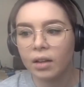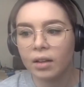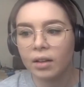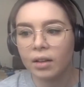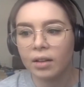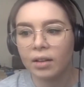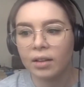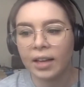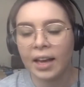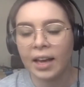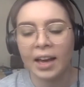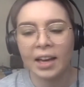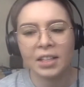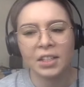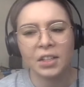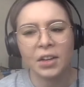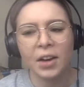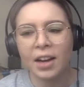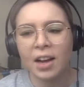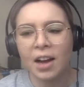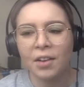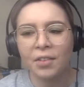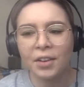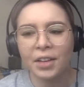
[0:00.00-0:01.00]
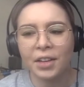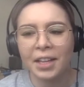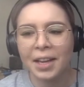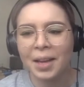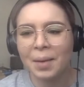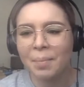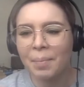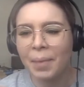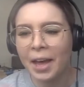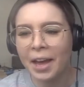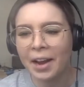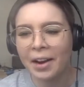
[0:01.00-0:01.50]
yeah, so I can't really
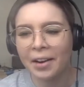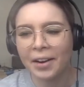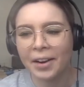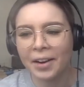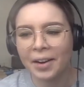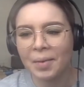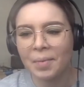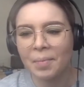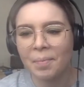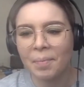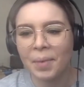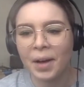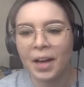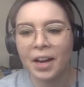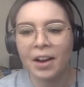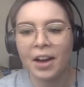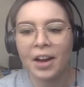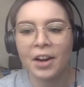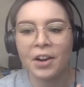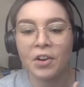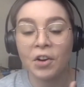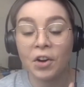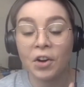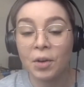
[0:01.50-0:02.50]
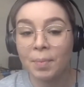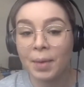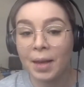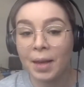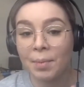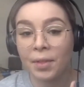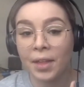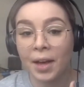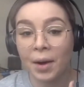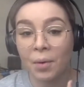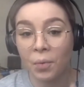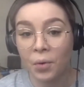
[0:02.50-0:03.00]
compare it, but I know
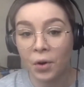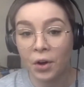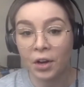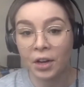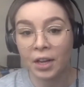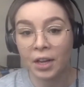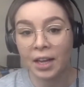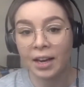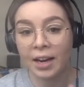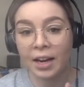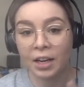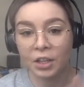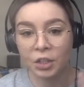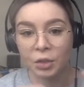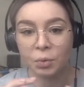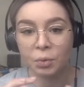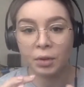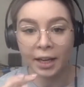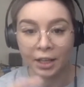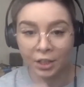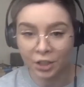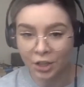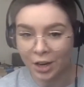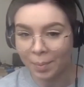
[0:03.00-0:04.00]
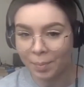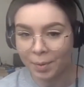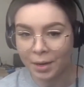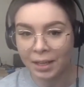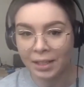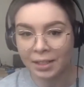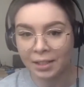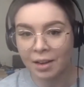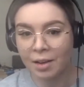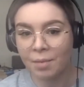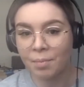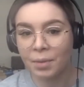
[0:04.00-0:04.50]
people that work in actual like
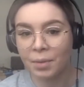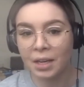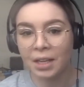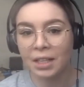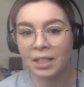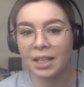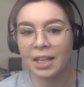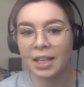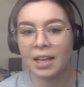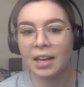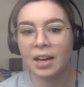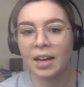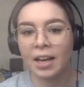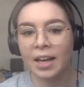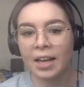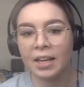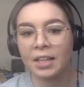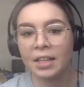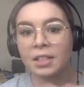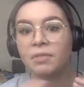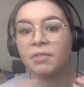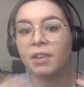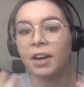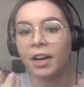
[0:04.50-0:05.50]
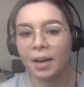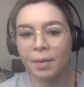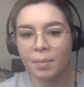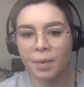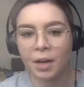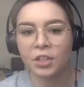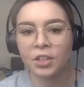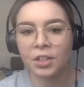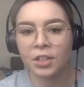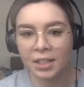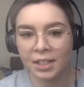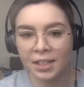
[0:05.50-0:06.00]
Japanese companies here, and it's very
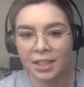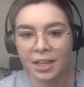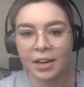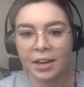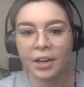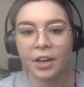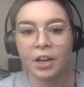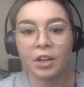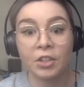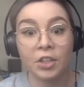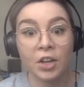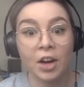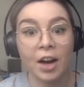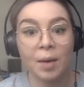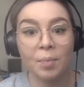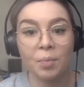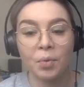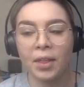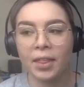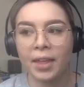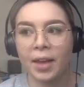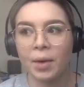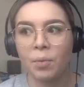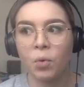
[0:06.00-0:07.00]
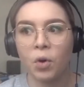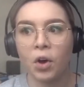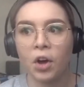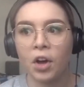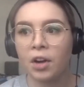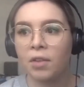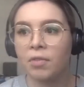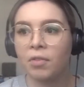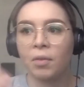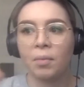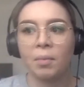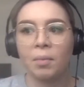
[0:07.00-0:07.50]
much the stereotype where they
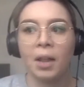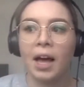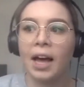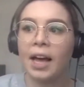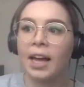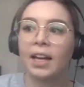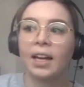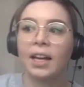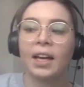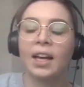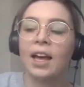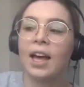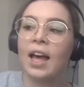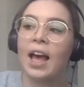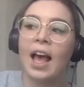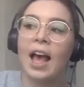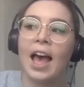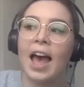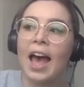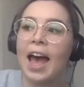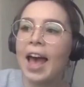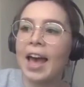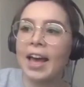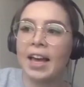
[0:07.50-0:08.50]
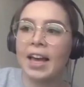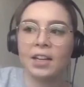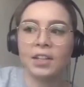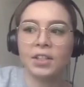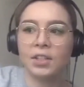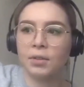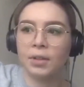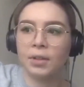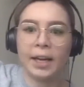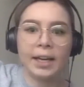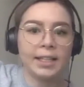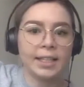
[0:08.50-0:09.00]
work from like 8
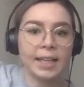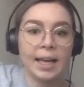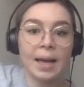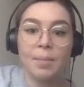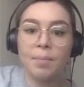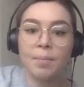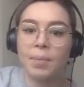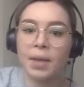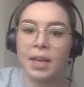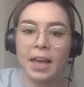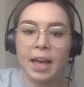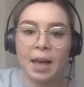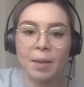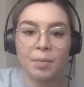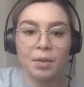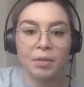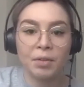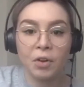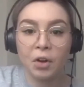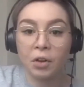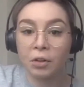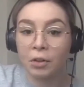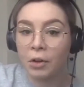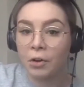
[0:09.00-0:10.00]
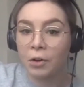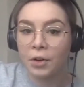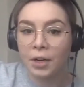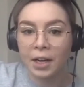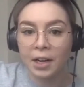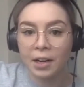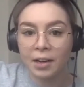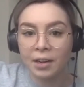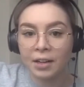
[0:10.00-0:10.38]
to like 10 p.m., if not longer.